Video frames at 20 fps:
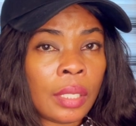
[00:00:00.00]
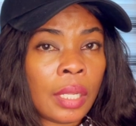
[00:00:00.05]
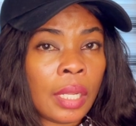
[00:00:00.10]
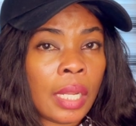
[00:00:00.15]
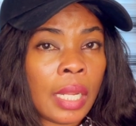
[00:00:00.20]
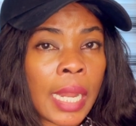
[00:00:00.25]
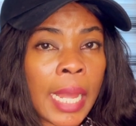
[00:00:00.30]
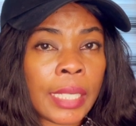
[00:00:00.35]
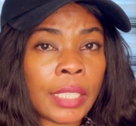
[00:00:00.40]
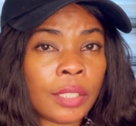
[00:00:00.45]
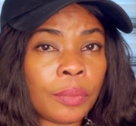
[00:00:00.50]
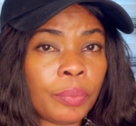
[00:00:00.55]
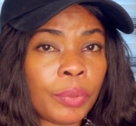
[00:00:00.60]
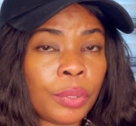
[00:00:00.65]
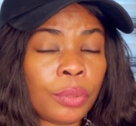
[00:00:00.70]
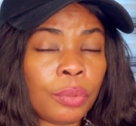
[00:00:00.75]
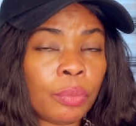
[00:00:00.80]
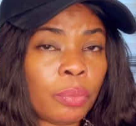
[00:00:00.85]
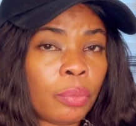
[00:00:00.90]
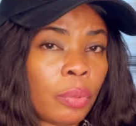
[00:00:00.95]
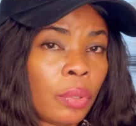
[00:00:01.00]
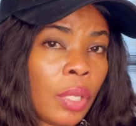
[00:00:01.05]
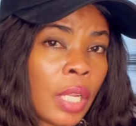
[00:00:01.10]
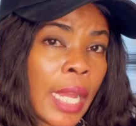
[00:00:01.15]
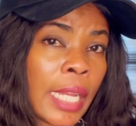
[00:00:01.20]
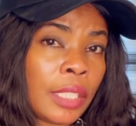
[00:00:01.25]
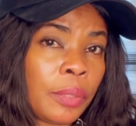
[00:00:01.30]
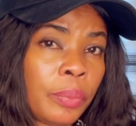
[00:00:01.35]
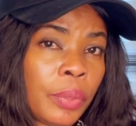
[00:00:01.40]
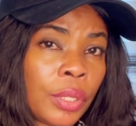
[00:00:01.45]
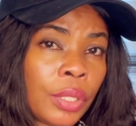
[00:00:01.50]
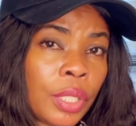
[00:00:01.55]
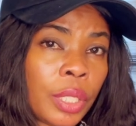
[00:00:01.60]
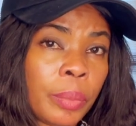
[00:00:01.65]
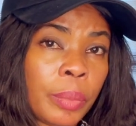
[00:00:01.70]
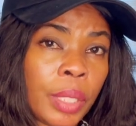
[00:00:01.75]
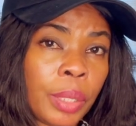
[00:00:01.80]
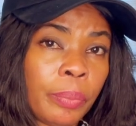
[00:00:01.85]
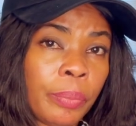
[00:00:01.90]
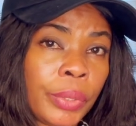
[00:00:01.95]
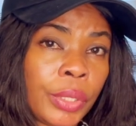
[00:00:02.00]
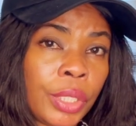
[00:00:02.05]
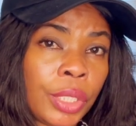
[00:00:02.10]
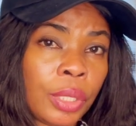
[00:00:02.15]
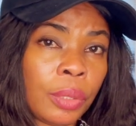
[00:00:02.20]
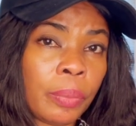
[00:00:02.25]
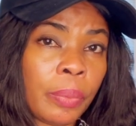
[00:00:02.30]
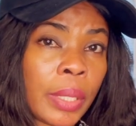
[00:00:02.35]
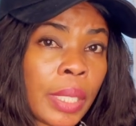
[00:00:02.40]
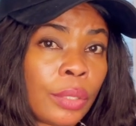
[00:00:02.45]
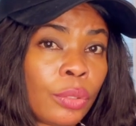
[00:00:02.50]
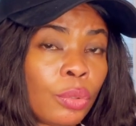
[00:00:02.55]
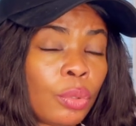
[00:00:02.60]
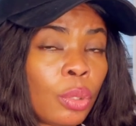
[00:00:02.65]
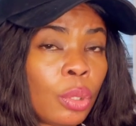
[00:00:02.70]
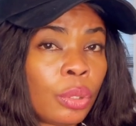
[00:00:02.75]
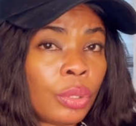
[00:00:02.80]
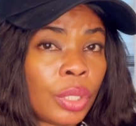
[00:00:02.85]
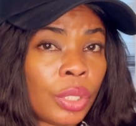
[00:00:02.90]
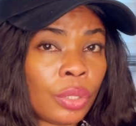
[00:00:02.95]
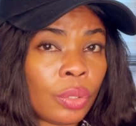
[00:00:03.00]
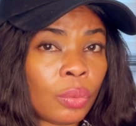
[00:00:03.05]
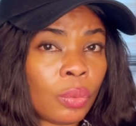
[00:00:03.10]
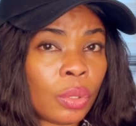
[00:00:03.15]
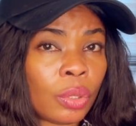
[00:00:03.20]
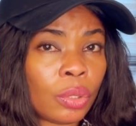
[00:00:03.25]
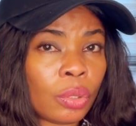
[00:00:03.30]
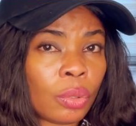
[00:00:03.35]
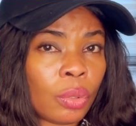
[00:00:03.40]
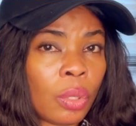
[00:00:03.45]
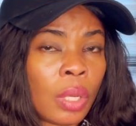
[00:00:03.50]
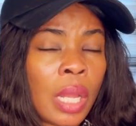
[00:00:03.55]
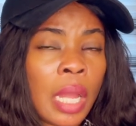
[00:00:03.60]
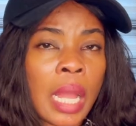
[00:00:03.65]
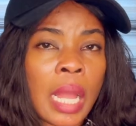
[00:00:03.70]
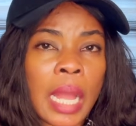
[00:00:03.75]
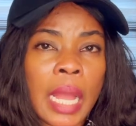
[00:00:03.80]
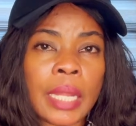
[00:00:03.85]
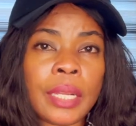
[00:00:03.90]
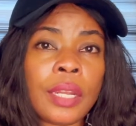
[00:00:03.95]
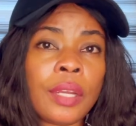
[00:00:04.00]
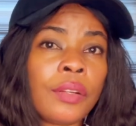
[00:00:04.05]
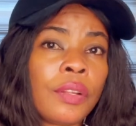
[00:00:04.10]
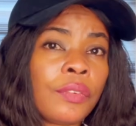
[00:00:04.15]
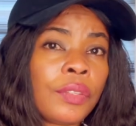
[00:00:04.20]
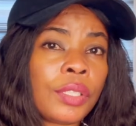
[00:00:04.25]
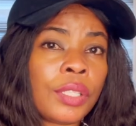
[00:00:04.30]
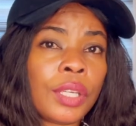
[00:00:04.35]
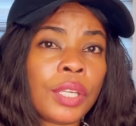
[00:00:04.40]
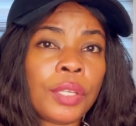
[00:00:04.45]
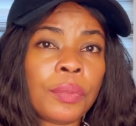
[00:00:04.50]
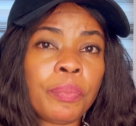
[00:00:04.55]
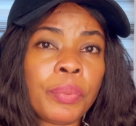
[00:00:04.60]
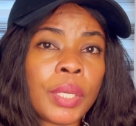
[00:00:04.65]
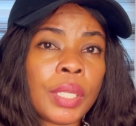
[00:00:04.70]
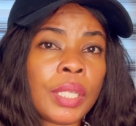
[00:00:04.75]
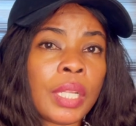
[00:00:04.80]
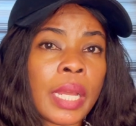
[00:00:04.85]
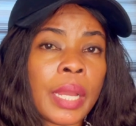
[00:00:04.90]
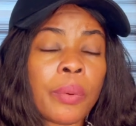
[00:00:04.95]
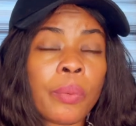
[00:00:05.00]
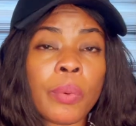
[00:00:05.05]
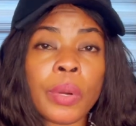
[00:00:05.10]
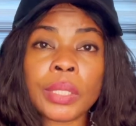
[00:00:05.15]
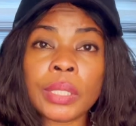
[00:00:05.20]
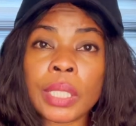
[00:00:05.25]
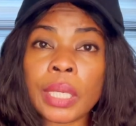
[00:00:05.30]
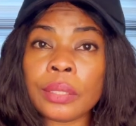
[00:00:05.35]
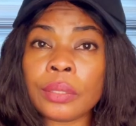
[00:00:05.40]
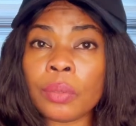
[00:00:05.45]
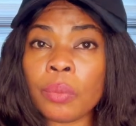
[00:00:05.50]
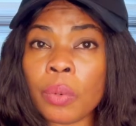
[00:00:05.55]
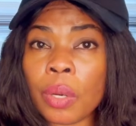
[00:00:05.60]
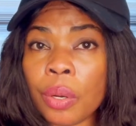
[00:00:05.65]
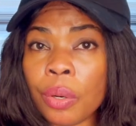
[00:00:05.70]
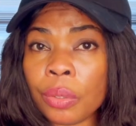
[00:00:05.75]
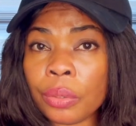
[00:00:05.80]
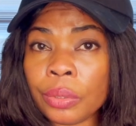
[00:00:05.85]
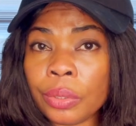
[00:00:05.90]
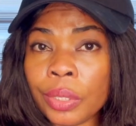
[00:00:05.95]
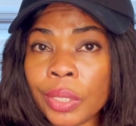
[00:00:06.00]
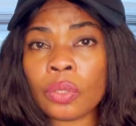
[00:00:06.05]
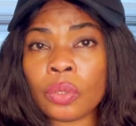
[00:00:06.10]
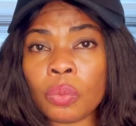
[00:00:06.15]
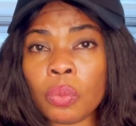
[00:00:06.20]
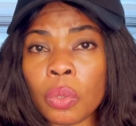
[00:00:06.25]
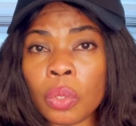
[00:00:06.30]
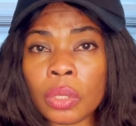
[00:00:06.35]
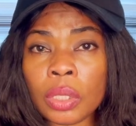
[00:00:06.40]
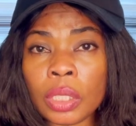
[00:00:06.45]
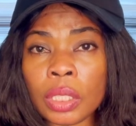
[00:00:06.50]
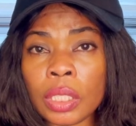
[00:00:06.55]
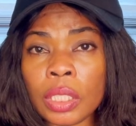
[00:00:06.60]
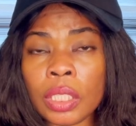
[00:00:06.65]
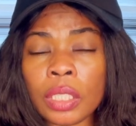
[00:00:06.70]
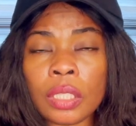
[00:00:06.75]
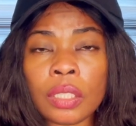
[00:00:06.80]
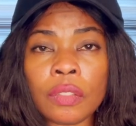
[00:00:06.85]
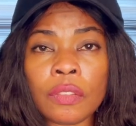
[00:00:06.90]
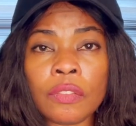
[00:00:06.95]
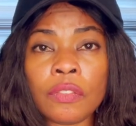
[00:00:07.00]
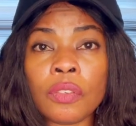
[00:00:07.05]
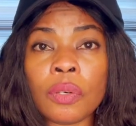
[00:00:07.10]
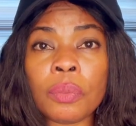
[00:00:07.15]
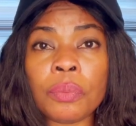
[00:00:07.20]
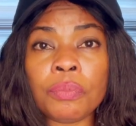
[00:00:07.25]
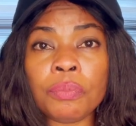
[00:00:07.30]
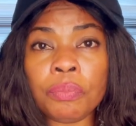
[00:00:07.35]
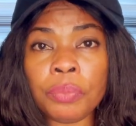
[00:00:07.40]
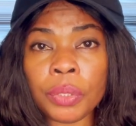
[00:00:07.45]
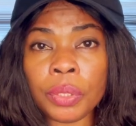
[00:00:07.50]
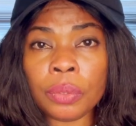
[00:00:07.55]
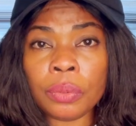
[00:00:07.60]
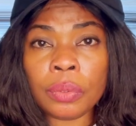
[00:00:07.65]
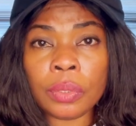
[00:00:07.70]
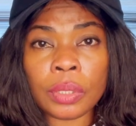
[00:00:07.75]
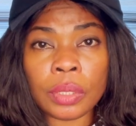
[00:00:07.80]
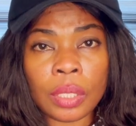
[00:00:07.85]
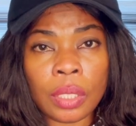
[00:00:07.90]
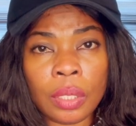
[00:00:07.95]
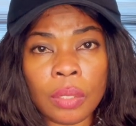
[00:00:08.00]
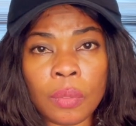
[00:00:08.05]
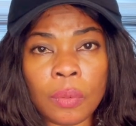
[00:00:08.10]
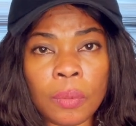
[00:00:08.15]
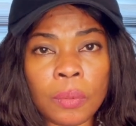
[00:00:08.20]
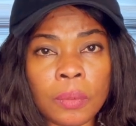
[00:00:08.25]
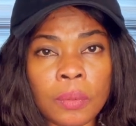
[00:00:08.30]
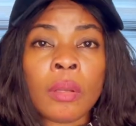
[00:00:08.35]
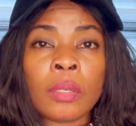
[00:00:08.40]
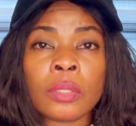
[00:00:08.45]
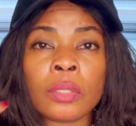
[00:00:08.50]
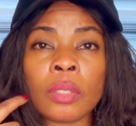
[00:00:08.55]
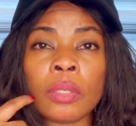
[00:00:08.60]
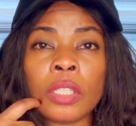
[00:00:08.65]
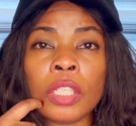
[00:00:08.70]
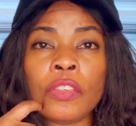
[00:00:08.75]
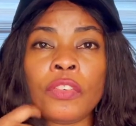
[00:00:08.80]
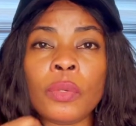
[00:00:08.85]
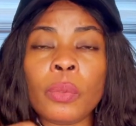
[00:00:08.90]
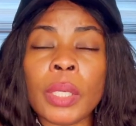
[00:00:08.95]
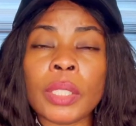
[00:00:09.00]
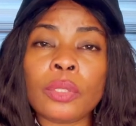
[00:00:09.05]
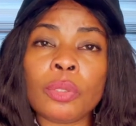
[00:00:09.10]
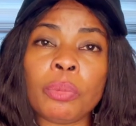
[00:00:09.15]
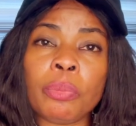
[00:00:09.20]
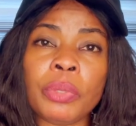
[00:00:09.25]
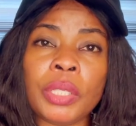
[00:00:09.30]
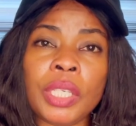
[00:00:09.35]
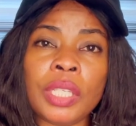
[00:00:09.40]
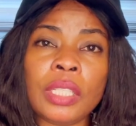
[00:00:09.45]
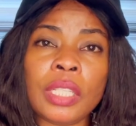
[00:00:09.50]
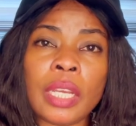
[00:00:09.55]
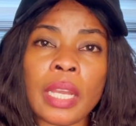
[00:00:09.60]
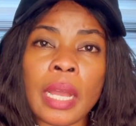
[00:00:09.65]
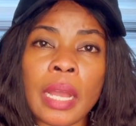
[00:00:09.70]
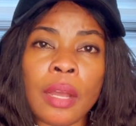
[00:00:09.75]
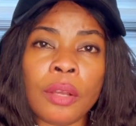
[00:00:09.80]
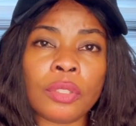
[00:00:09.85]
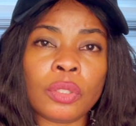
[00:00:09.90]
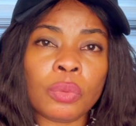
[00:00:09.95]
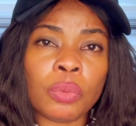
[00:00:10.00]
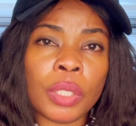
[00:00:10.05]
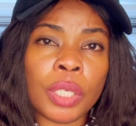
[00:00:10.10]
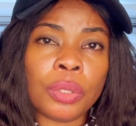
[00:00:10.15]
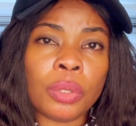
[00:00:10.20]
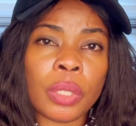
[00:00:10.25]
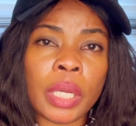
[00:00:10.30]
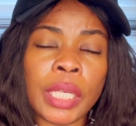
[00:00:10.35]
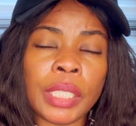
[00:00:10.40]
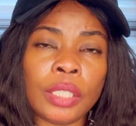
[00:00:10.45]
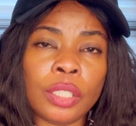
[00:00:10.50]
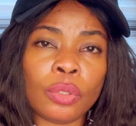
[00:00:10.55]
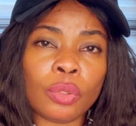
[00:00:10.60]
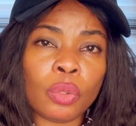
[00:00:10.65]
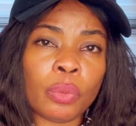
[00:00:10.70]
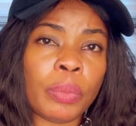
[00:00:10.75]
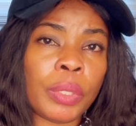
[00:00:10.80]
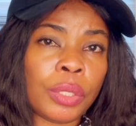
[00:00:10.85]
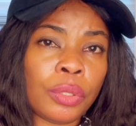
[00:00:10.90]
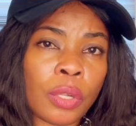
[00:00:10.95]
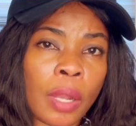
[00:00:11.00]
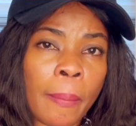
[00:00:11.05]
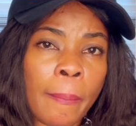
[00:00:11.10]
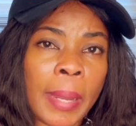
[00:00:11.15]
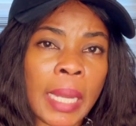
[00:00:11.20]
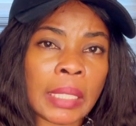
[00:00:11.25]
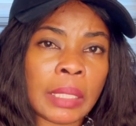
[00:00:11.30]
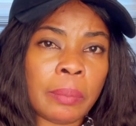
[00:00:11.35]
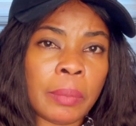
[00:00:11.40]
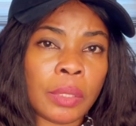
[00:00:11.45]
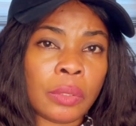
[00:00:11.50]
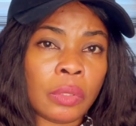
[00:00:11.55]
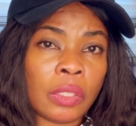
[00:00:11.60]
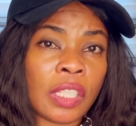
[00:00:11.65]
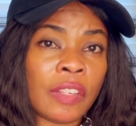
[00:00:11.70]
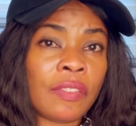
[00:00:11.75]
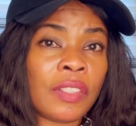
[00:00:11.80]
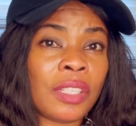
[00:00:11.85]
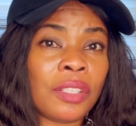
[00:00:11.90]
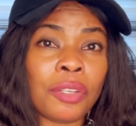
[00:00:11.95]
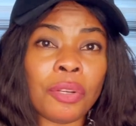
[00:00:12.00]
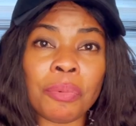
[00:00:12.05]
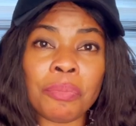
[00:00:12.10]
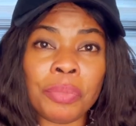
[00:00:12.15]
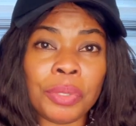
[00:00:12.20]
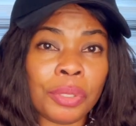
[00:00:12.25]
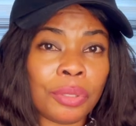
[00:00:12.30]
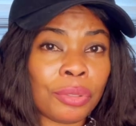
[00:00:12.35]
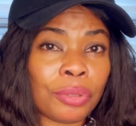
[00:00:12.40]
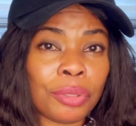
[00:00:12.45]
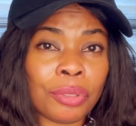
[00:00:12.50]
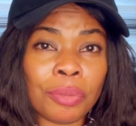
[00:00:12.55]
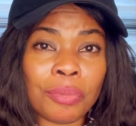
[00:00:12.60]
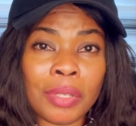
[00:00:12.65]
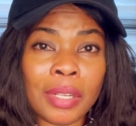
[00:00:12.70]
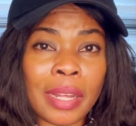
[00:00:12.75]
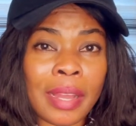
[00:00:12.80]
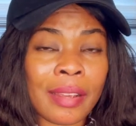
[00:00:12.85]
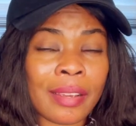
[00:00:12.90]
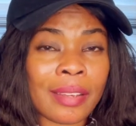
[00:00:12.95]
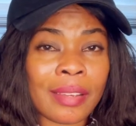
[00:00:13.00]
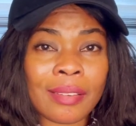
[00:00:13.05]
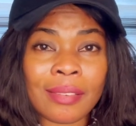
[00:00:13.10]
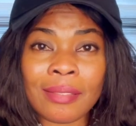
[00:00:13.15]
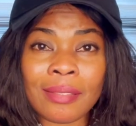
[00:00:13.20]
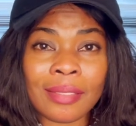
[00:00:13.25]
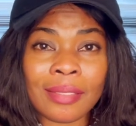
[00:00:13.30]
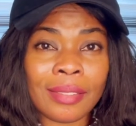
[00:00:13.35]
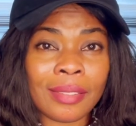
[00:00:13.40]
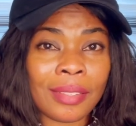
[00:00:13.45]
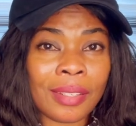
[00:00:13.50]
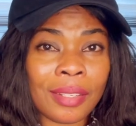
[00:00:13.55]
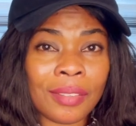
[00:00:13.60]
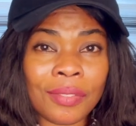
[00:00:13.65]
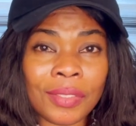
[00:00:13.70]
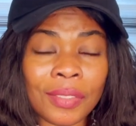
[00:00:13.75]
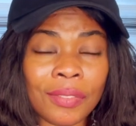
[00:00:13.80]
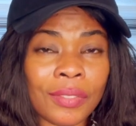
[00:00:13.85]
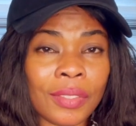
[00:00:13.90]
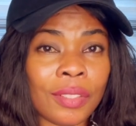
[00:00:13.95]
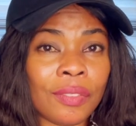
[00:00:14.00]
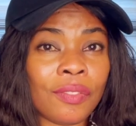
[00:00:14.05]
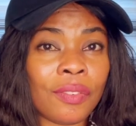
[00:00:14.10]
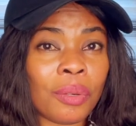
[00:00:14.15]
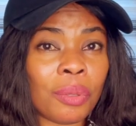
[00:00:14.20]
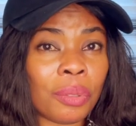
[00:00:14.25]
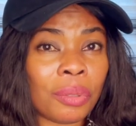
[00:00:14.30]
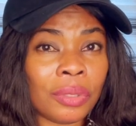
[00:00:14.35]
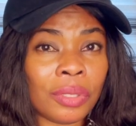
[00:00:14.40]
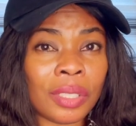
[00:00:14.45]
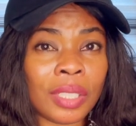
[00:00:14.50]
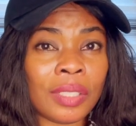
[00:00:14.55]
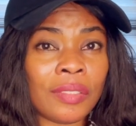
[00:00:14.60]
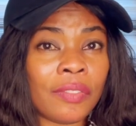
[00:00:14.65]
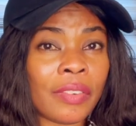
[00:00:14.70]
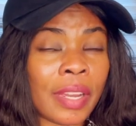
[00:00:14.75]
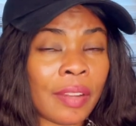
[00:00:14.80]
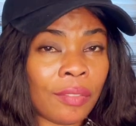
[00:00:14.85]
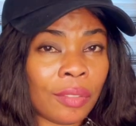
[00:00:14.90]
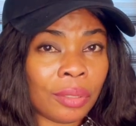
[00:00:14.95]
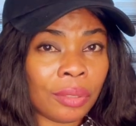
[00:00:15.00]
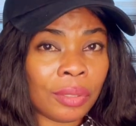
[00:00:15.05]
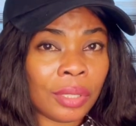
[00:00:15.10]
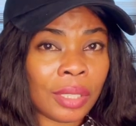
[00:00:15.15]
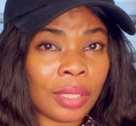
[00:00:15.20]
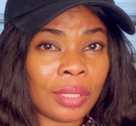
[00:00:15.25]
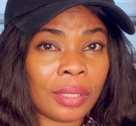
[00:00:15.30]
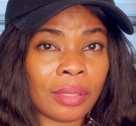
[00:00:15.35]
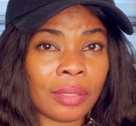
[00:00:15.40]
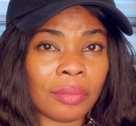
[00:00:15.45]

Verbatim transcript: Light bill, but light bill came a bit cheaper, two hundred zloty. So at the end of the day, he paid like one thousand one hundred zloty for bills alone. So if you were to be in a house where you are in a two bedroom apartment, so definitely your bill is going to be like three fifty, four hundred, five hundred.